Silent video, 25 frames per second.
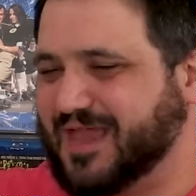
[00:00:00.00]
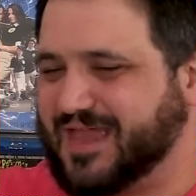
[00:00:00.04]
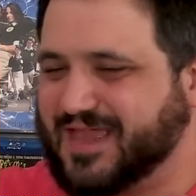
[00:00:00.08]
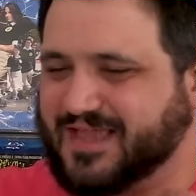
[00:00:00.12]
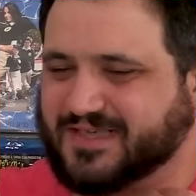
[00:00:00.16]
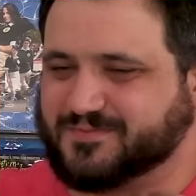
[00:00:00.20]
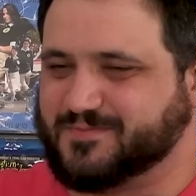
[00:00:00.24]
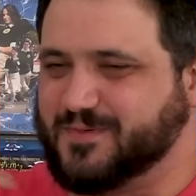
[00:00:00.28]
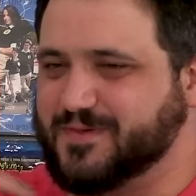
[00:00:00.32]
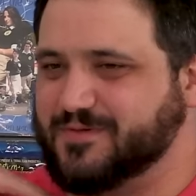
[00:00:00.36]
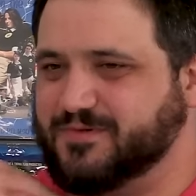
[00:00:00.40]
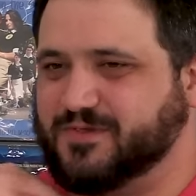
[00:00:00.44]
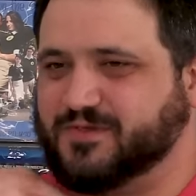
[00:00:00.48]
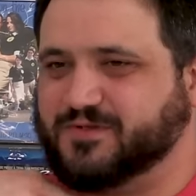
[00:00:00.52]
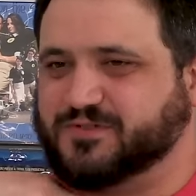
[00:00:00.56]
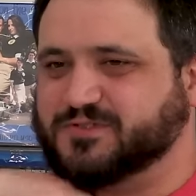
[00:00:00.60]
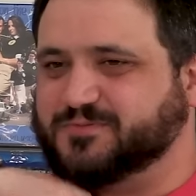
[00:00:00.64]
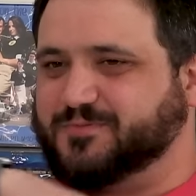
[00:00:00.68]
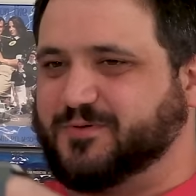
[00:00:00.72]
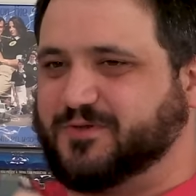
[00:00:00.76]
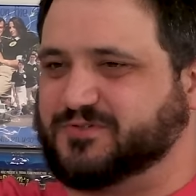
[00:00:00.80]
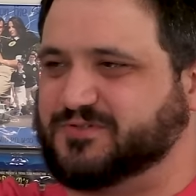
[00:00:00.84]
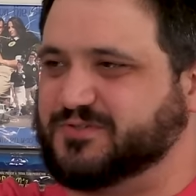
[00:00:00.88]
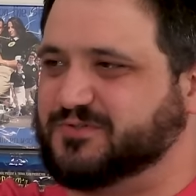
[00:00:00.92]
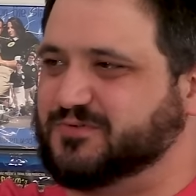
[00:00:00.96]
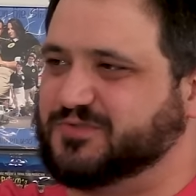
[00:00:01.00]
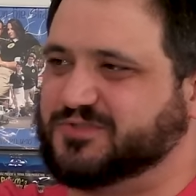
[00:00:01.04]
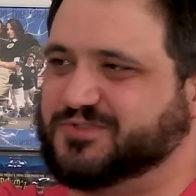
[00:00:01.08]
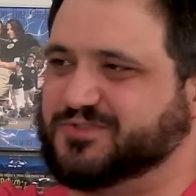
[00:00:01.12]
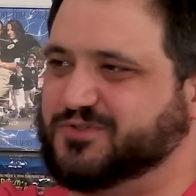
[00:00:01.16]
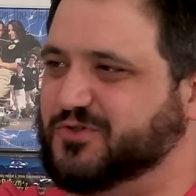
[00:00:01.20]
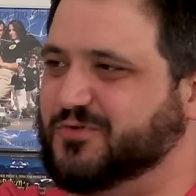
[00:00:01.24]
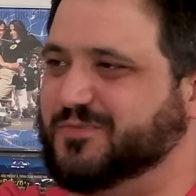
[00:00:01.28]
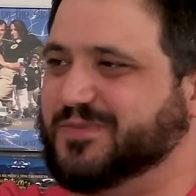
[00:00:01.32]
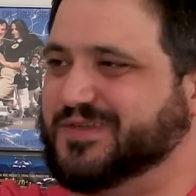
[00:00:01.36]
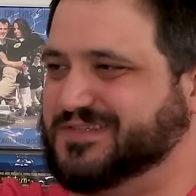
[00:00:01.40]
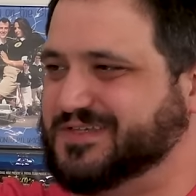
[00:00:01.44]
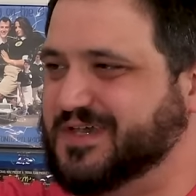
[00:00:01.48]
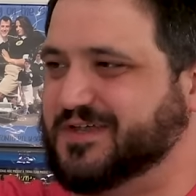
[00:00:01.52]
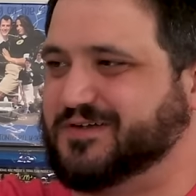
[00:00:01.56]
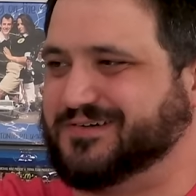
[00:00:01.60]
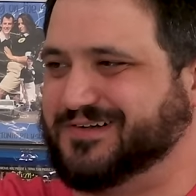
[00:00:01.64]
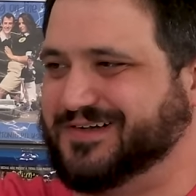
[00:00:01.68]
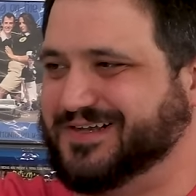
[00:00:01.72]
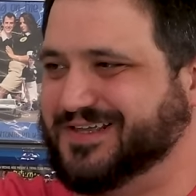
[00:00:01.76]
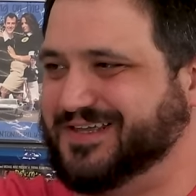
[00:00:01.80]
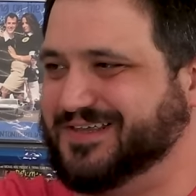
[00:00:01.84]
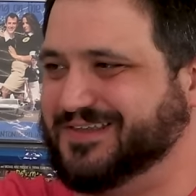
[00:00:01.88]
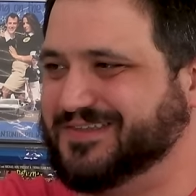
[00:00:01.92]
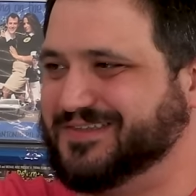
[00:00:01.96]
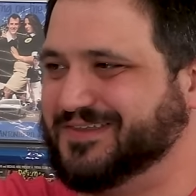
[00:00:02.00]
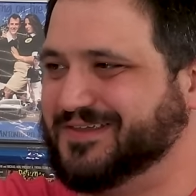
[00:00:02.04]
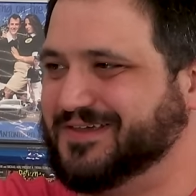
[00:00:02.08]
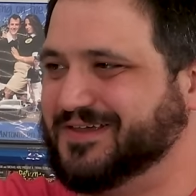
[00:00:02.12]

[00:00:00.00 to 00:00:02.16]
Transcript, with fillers: I guess maybe you're supposed to assume it's underneath.